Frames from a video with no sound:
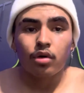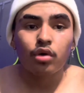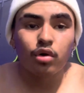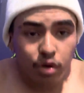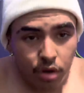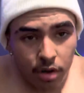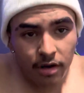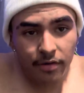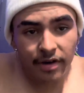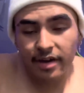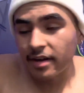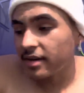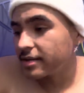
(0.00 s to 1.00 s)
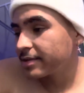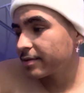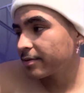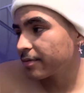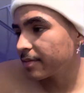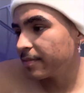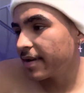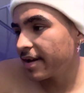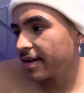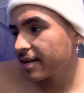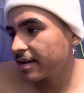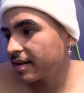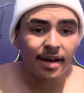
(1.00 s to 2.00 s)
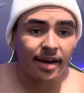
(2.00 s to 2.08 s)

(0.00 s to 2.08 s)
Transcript: Alright guys, we're back.